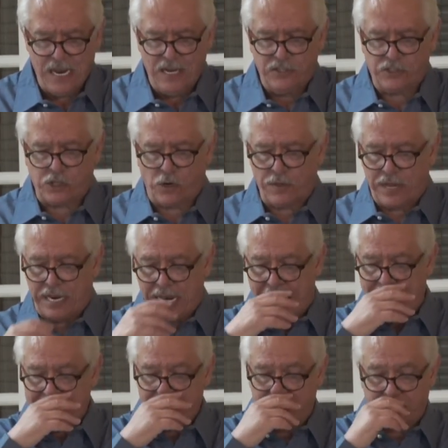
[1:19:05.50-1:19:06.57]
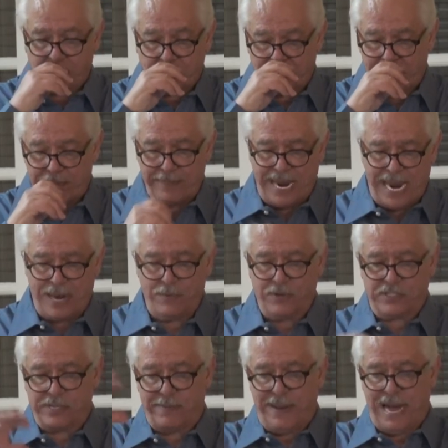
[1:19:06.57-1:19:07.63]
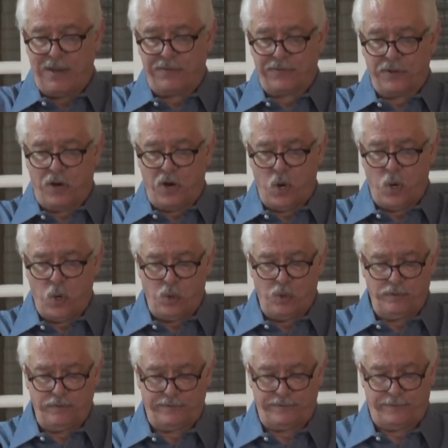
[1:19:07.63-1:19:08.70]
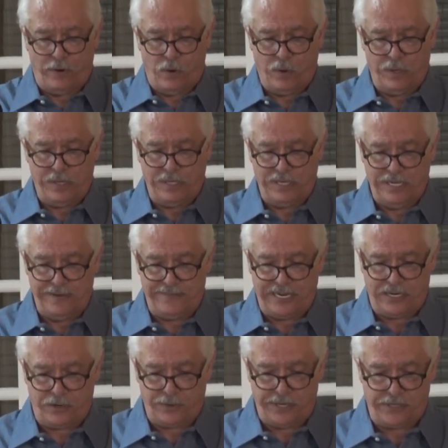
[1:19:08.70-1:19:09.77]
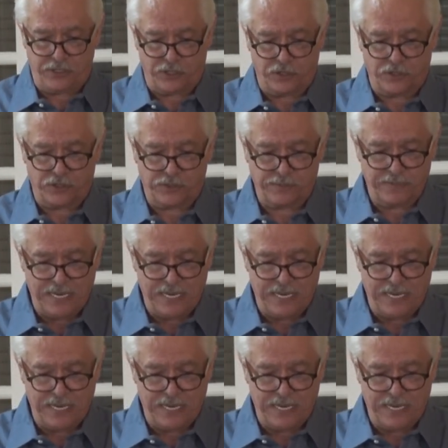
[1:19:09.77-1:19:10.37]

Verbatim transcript: So the likeness of a man was about the whole four living creatures.